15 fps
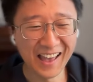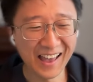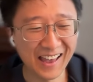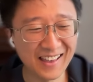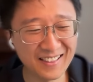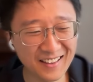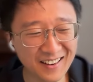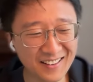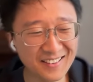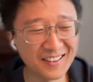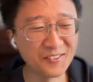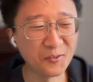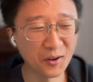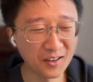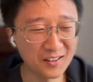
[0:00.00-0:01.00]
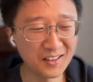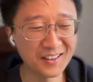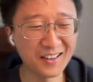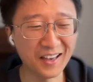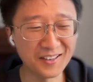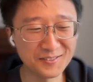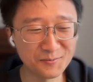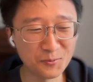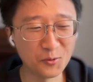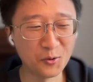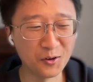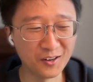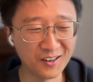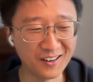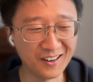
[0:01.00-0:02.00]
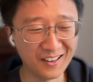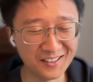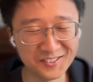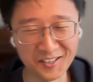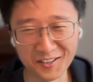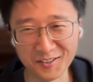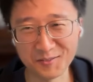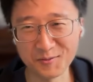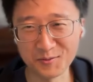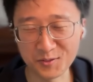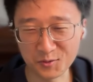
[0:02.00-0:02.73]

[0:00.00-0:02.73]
and then i think right like as more i started